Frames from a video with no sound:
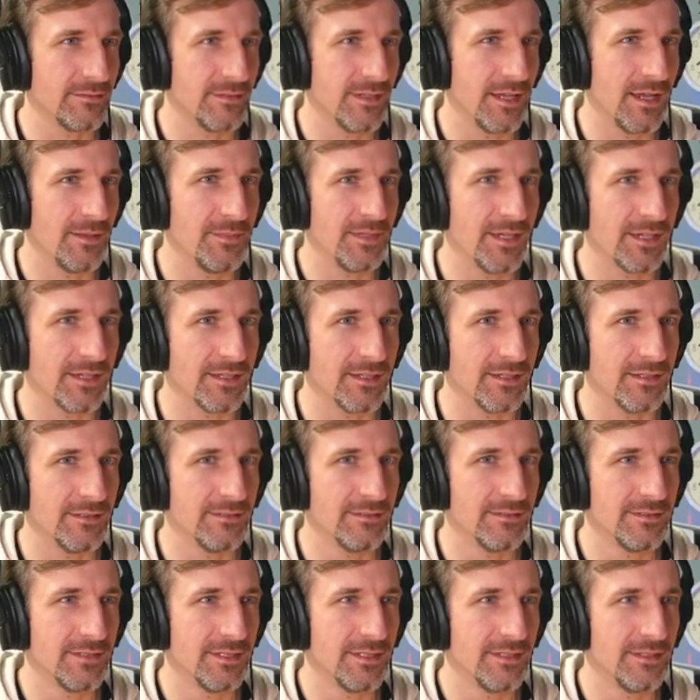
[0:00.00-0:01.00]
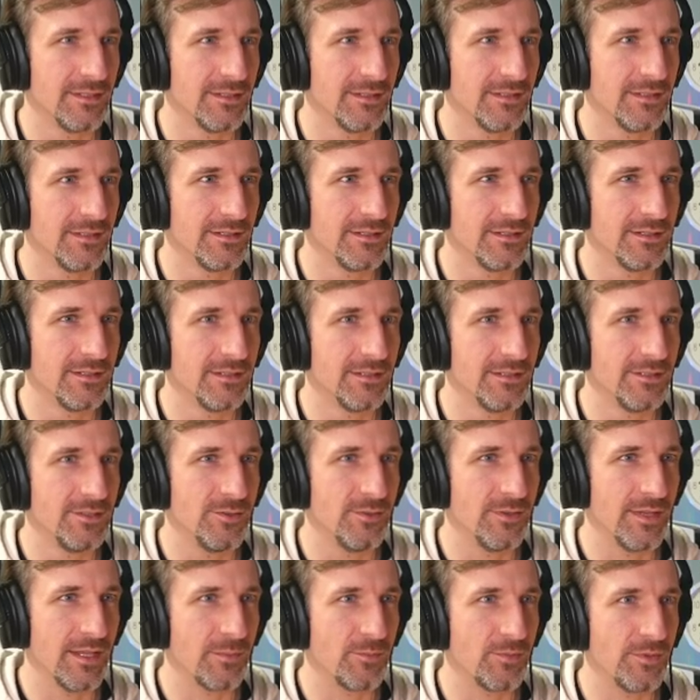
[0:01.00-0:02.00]
I'm not gonna do
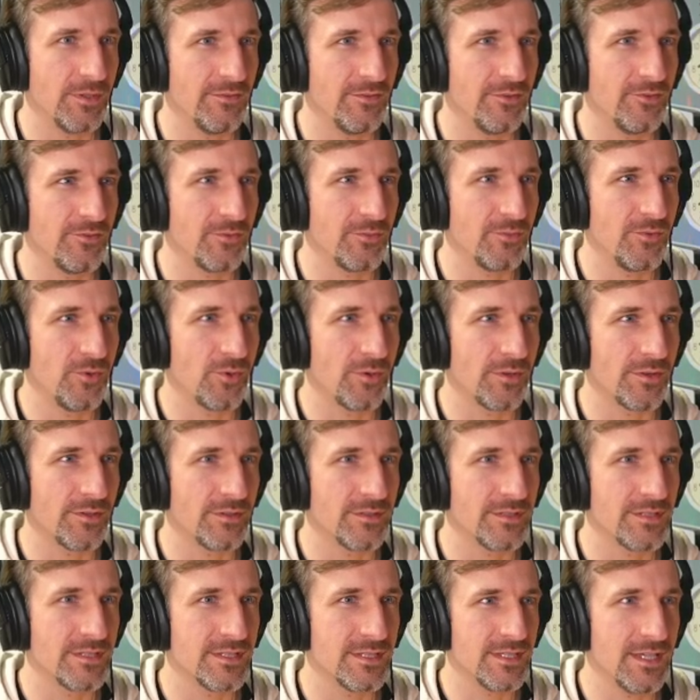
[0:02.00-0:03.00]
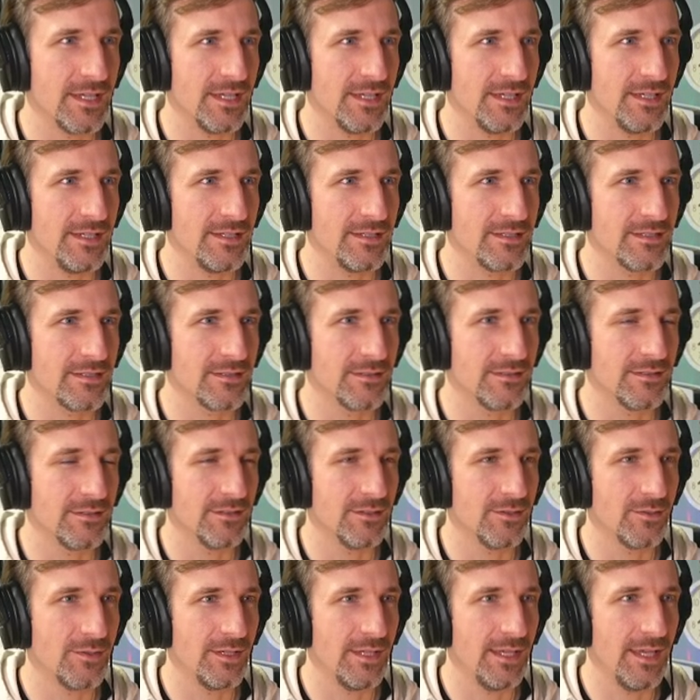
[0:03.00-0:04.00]
that. Preview from Northern Sight.
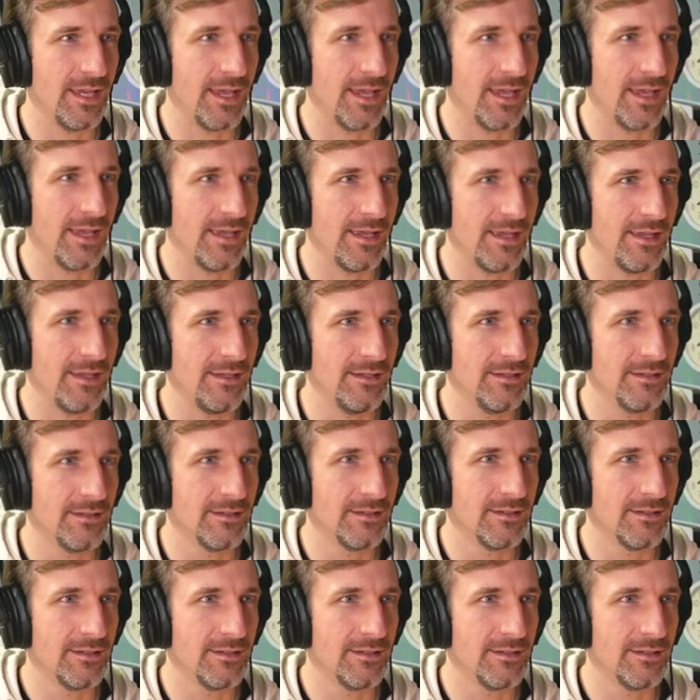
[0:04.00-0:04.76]
Okay.